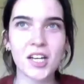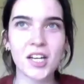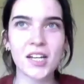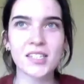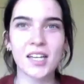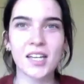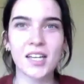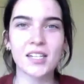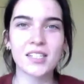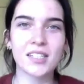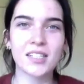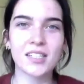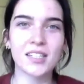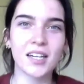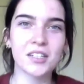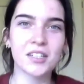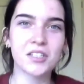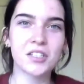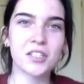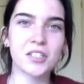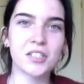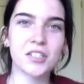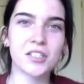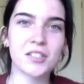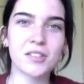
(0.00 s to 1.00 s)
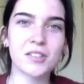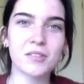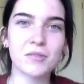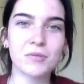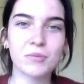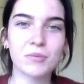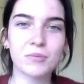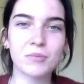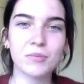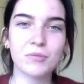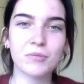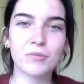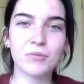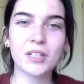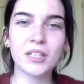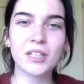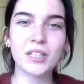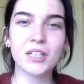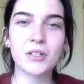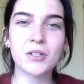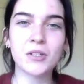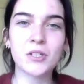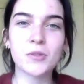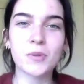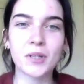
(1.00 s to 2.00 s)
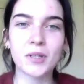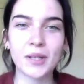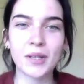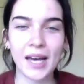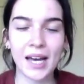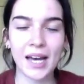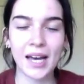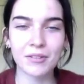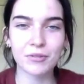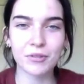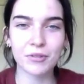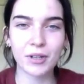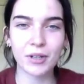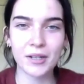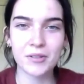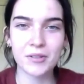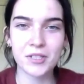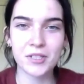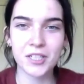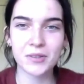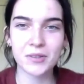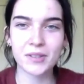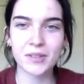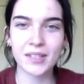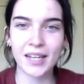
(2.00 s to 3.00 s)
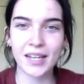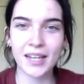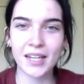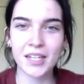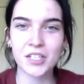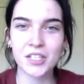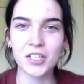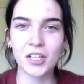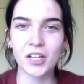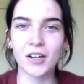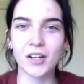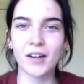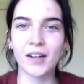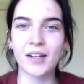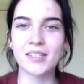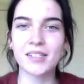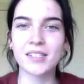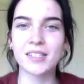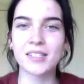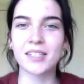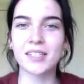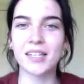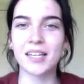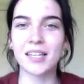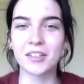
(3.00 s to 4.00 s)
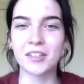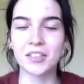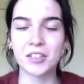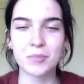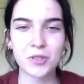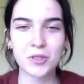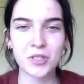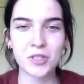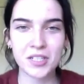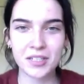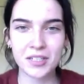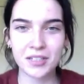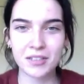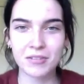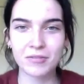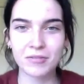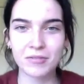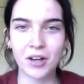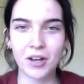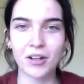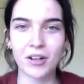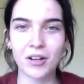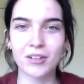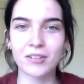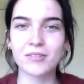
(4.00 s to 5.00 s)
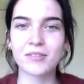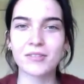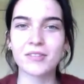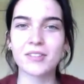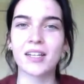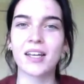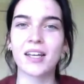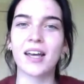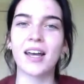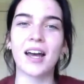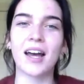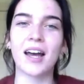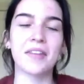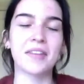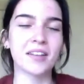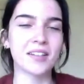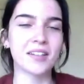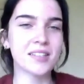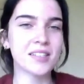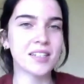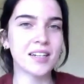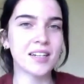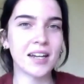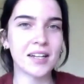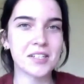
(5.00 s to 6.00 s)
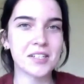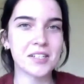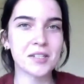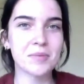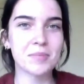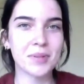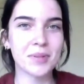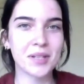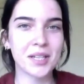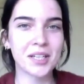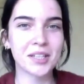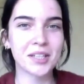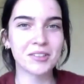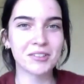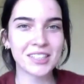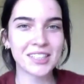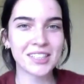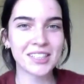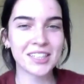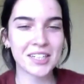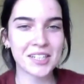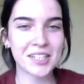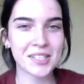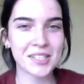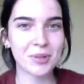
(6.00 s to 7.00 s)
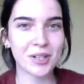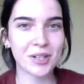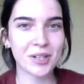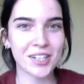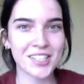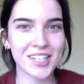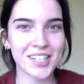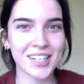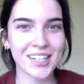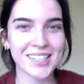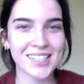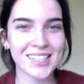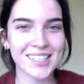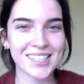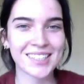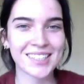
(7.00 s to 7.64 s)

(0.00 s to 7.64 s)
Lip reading: idea to just reuse what you have around you in nature and to get the community involved. I think it's going to end up being a really nice project.